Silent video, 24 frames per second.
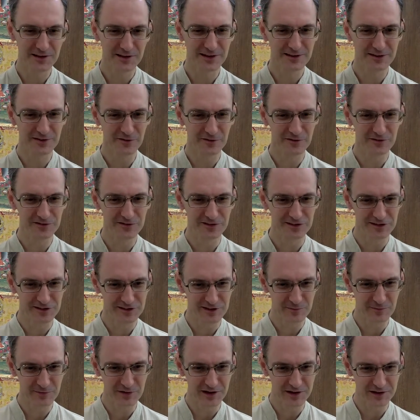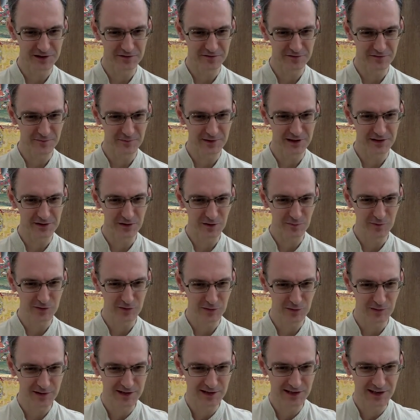Or is it some kind of meal between
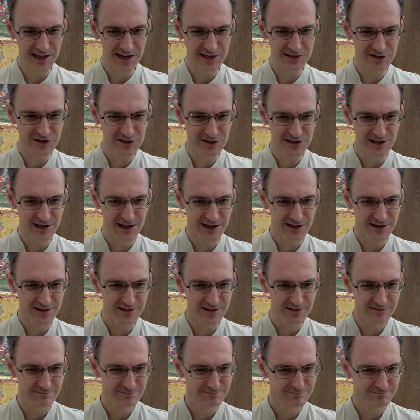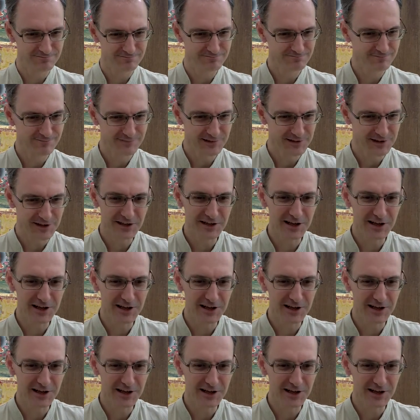lunch and dinner?